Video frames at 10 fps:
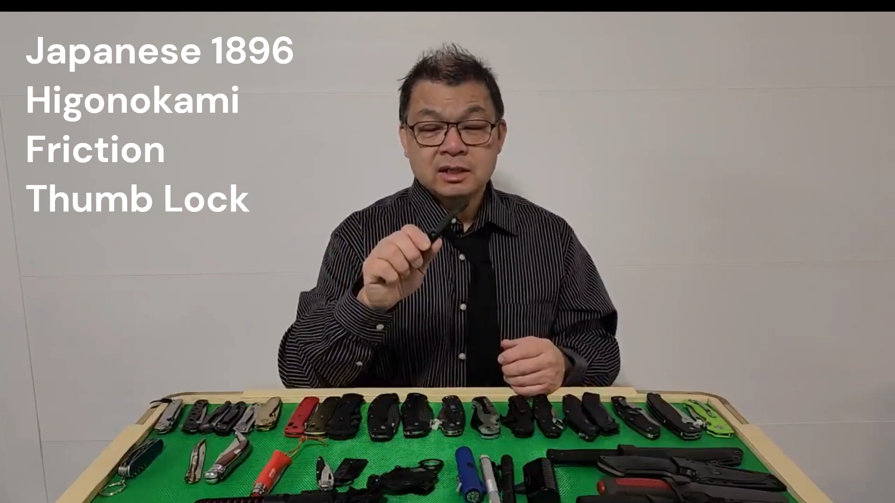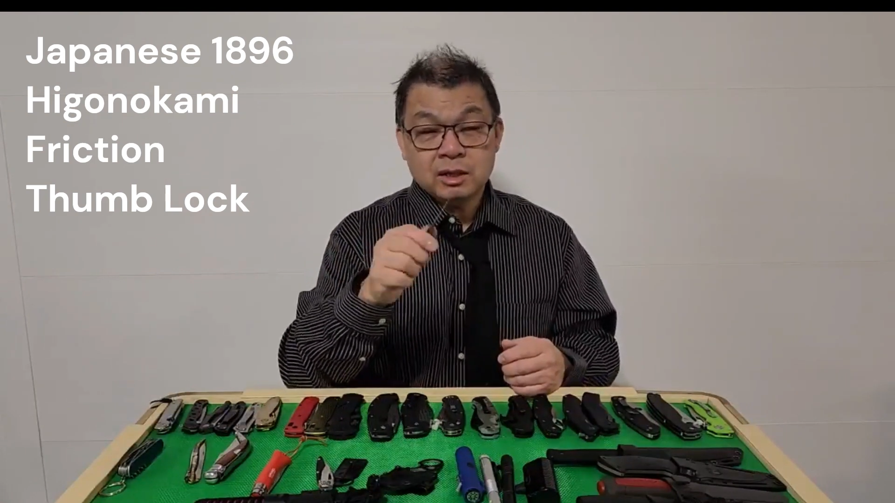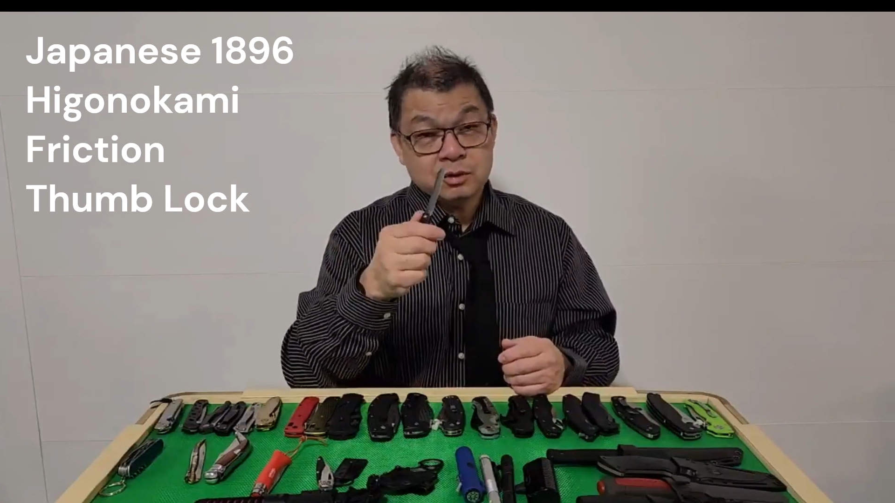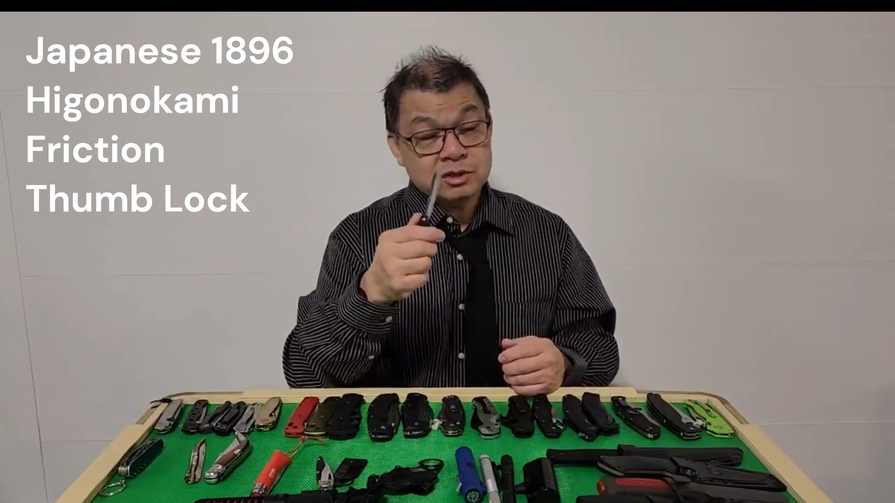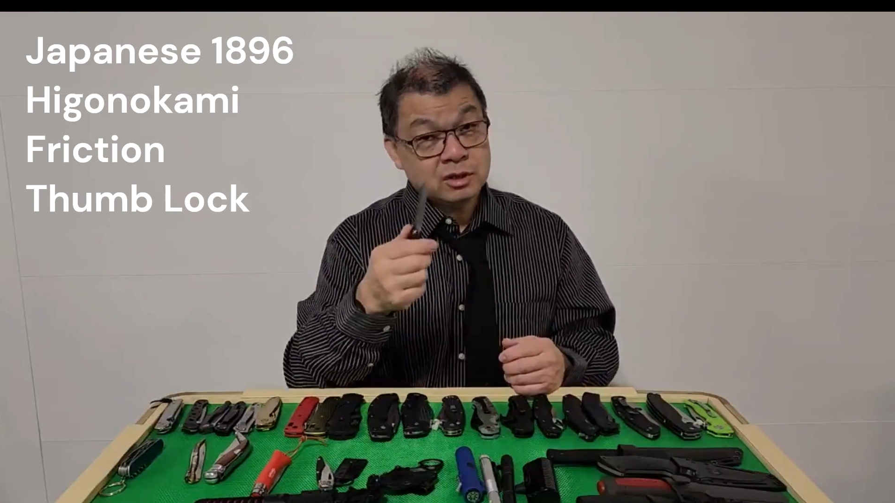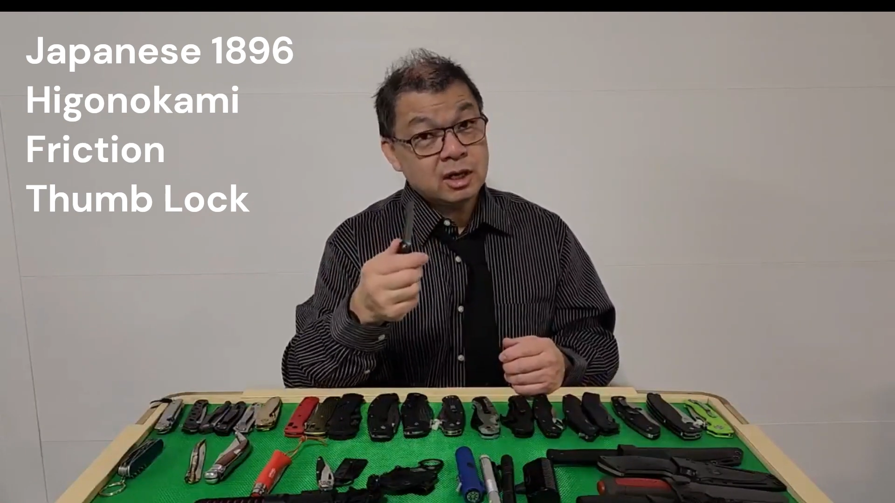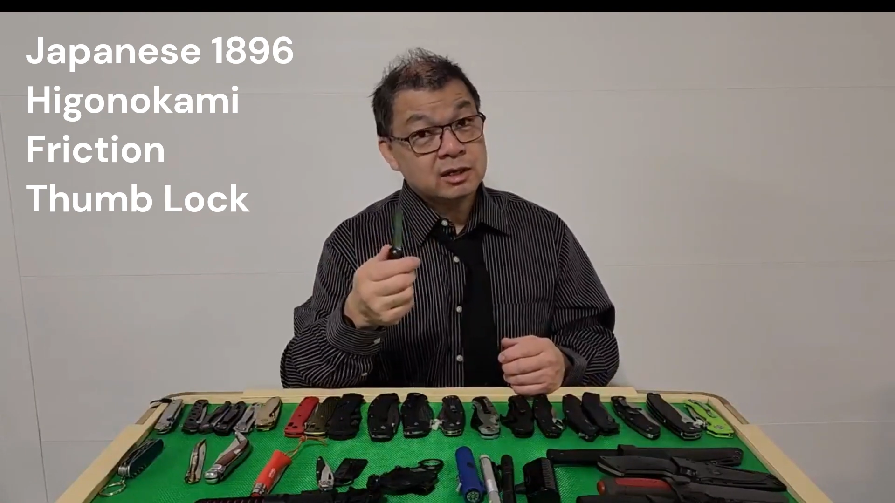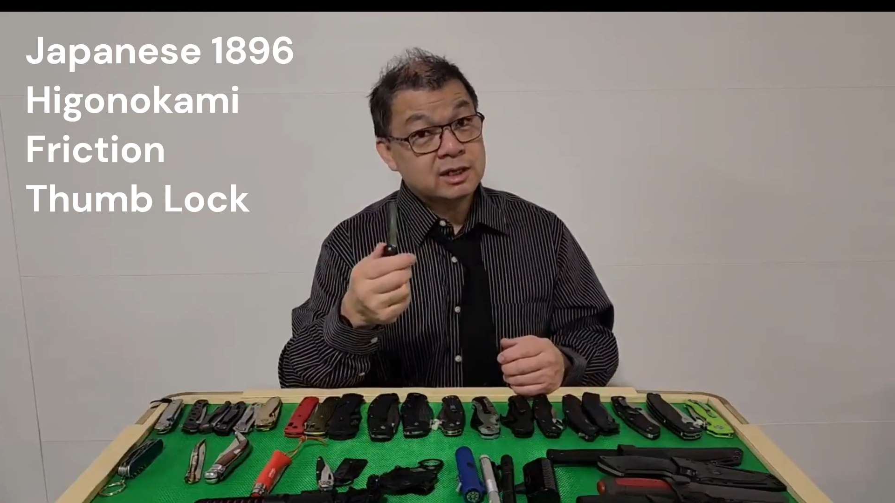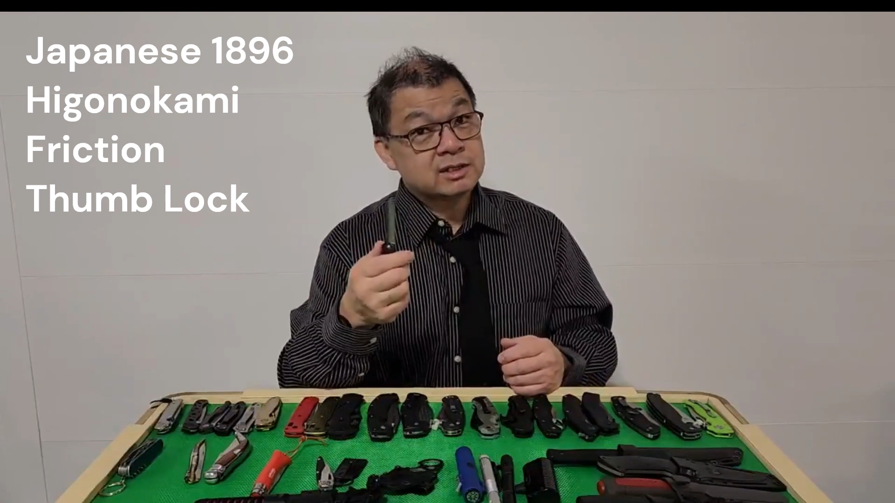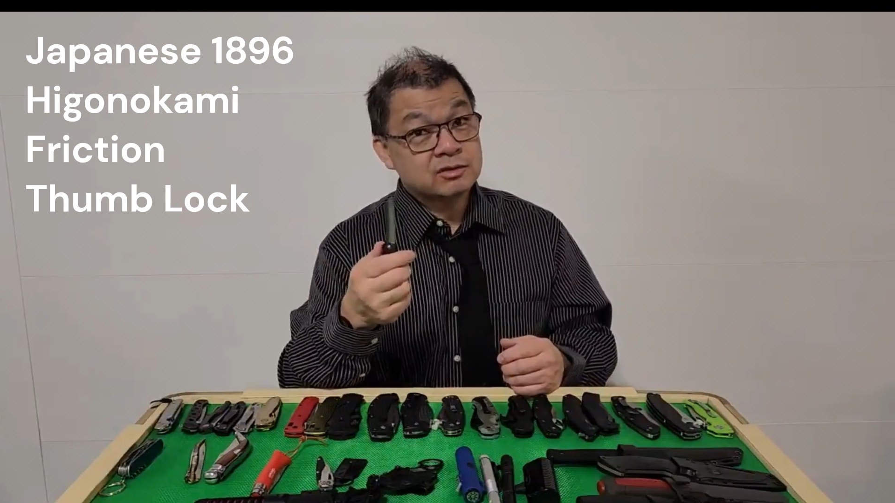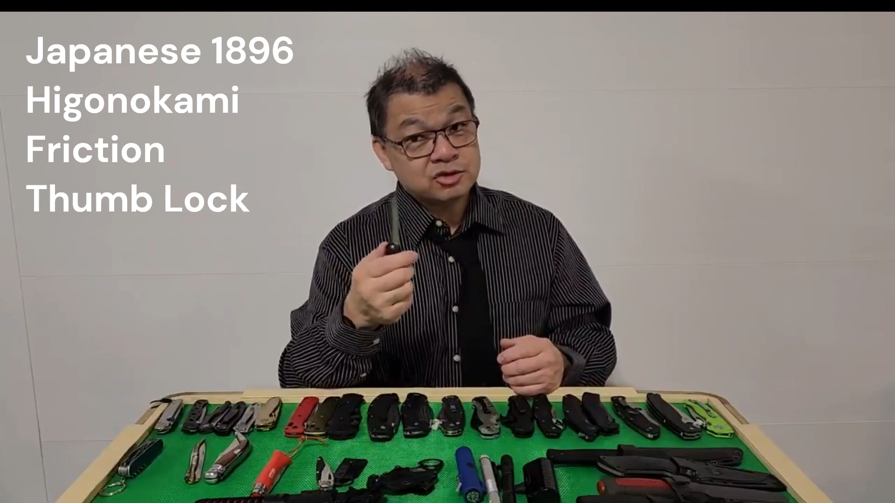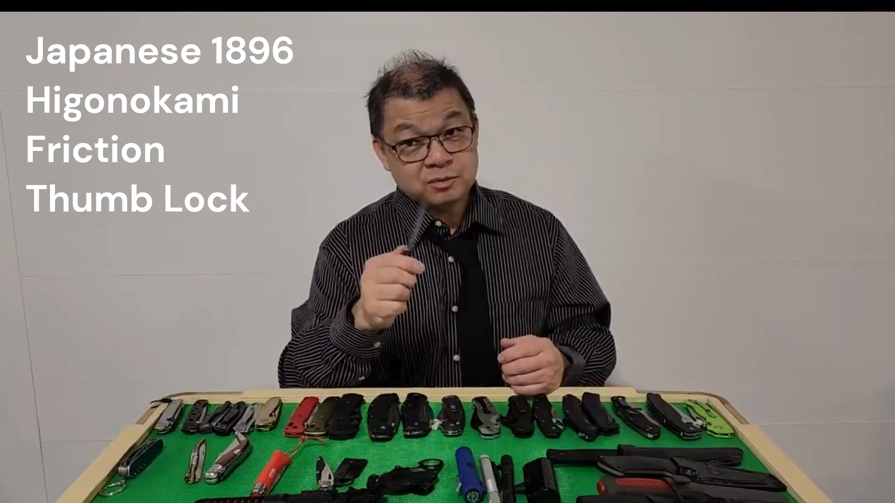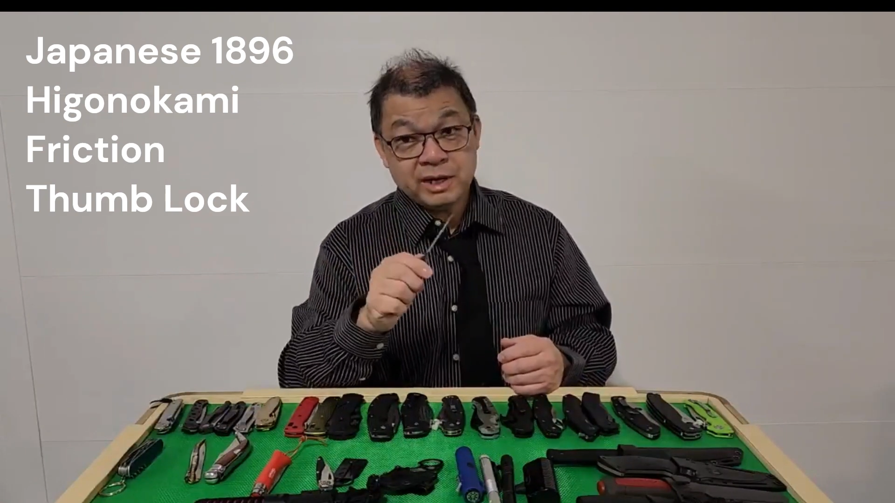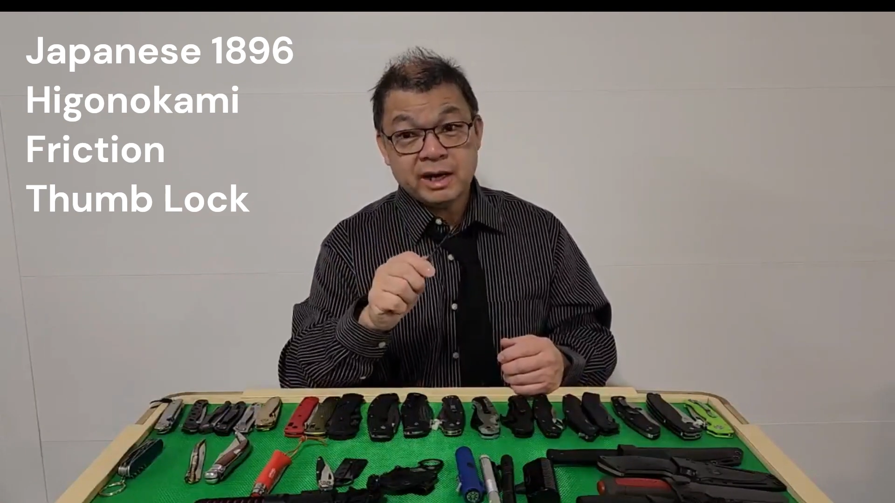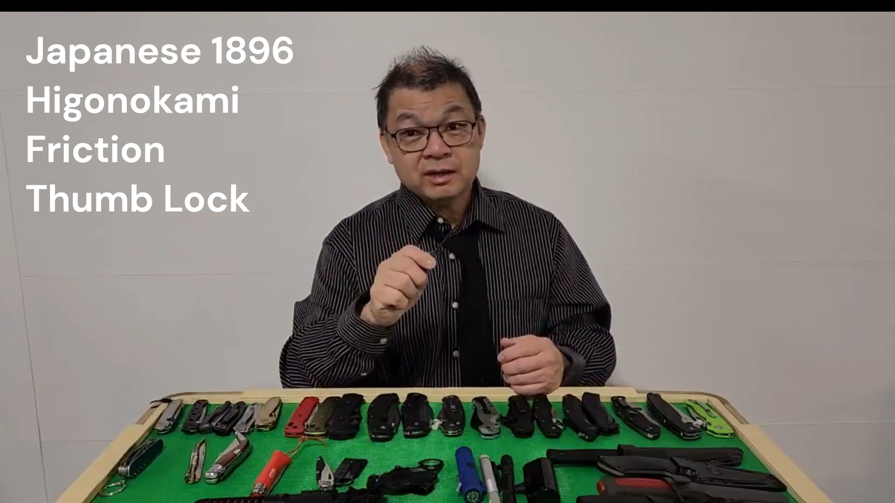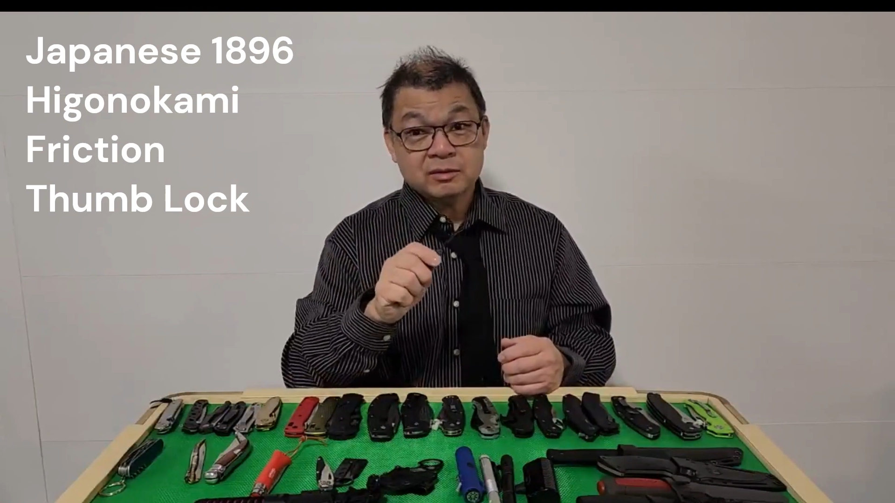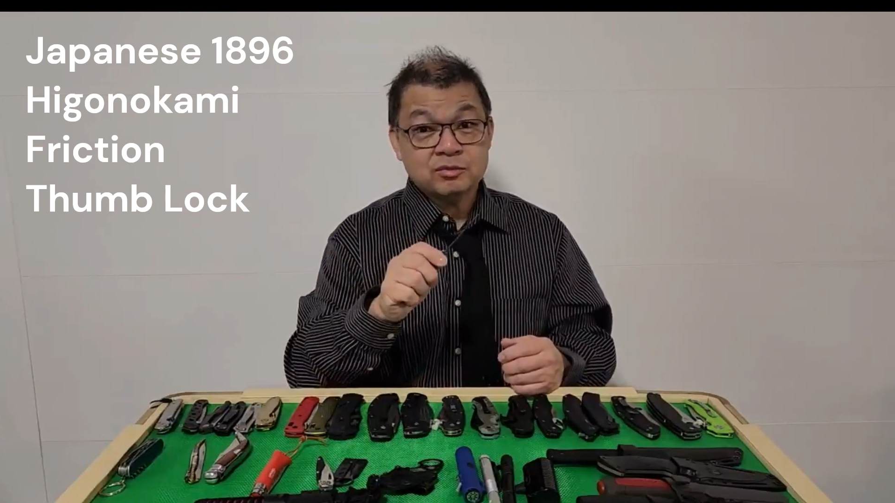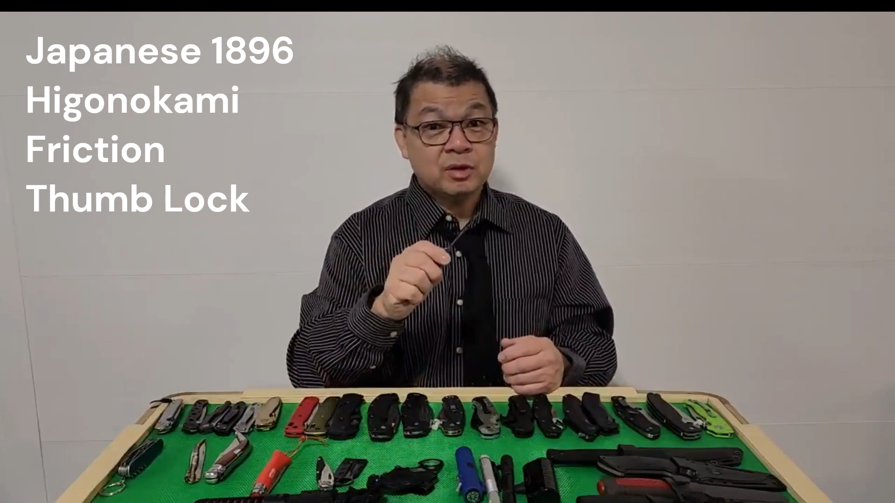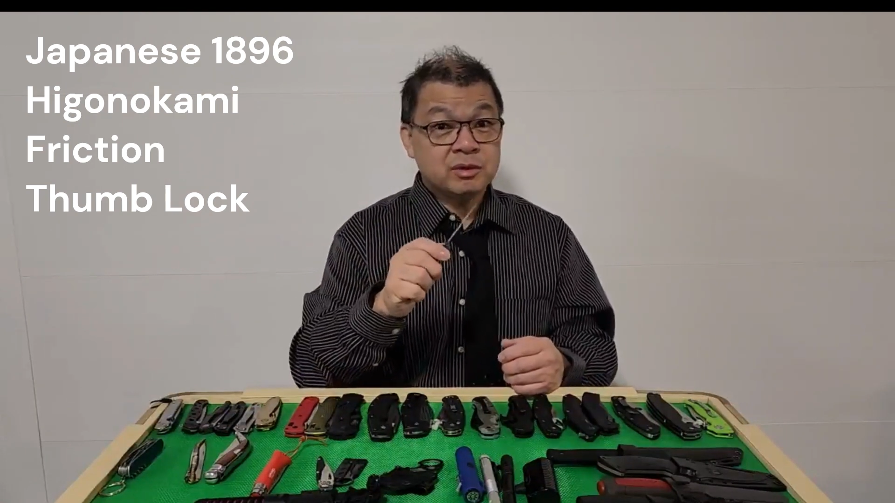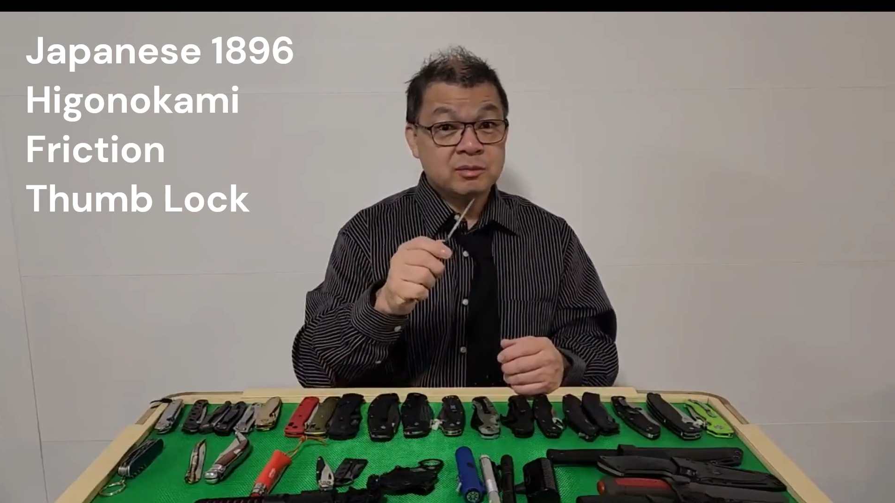It was a lot less in Japan,
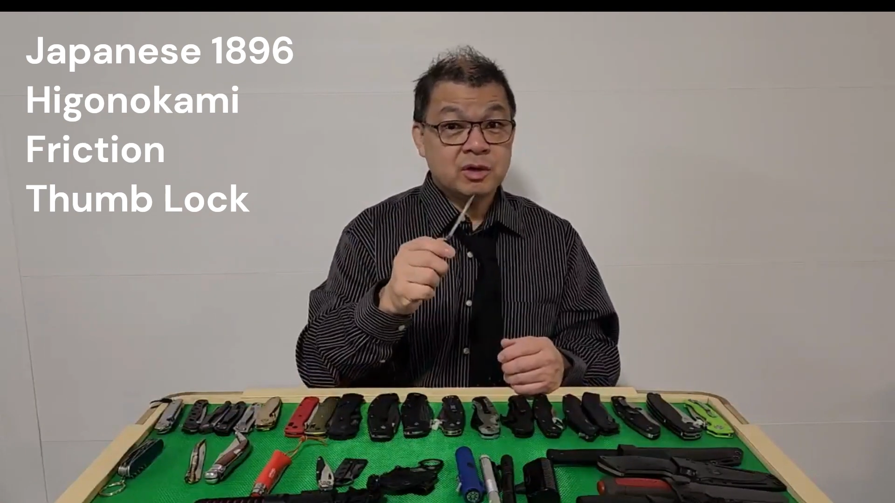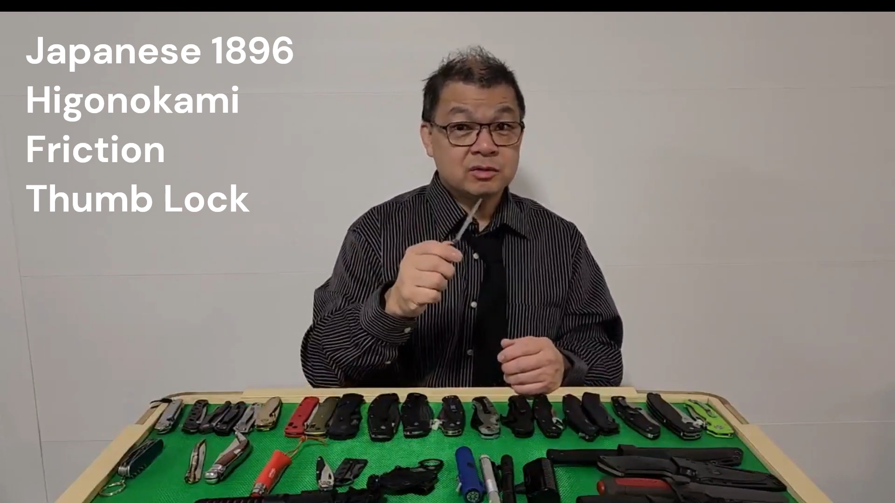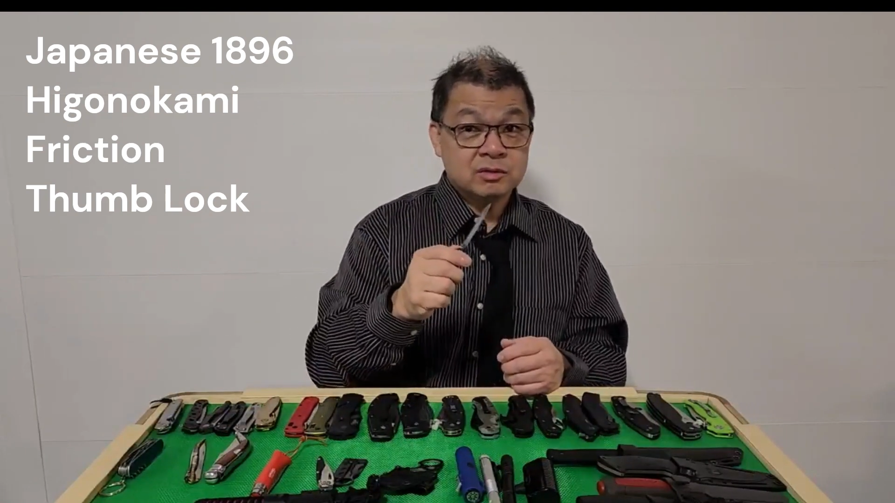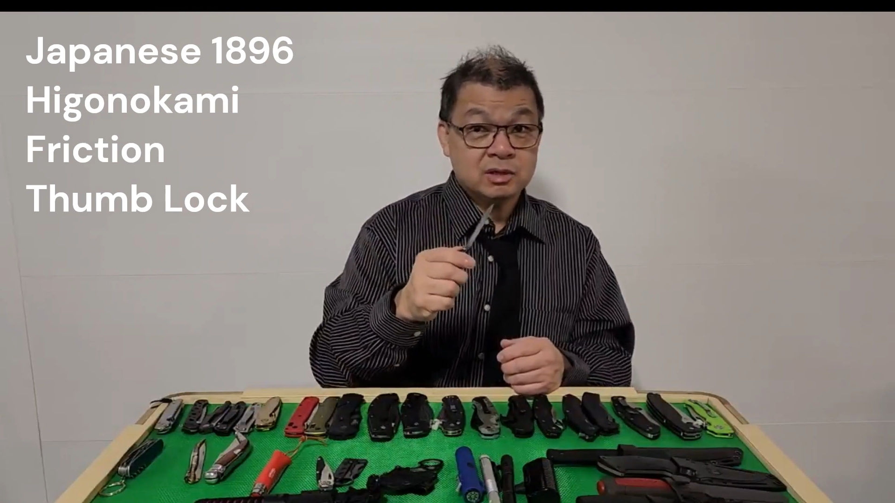probably about,